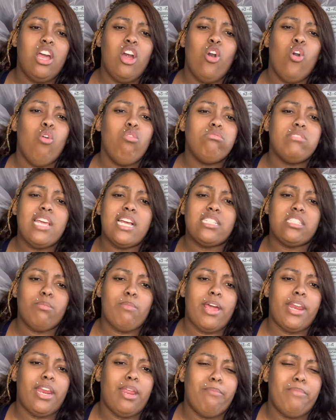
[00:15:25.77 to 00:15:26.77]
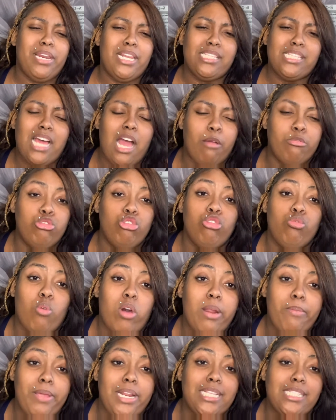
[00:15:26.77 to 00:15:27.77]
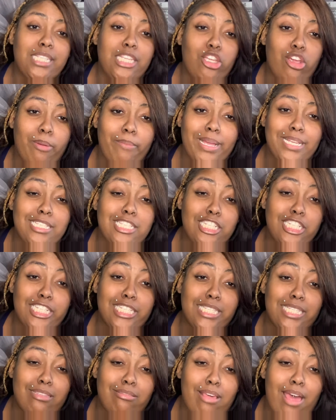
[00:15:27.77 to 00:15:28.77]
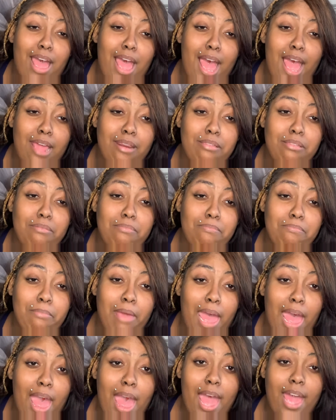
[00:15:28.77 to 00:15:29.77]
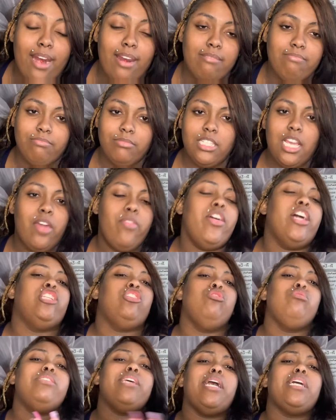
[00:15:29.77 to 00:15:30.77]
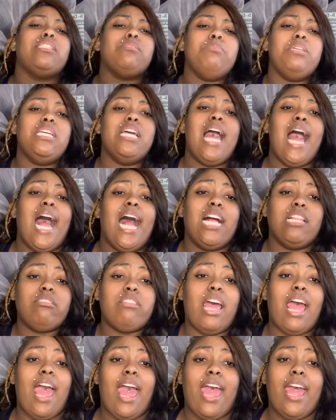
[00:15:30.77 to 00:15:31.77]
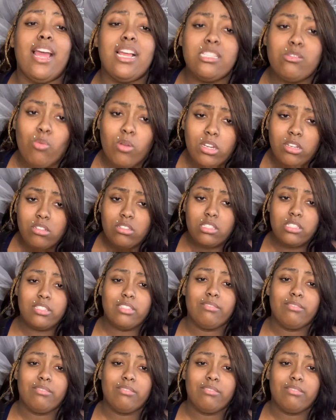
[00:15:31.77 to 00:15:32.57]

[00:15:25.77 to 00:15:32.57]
Who texts somebody that many times? You wanted me to see your messages that bad that you text me out the ass works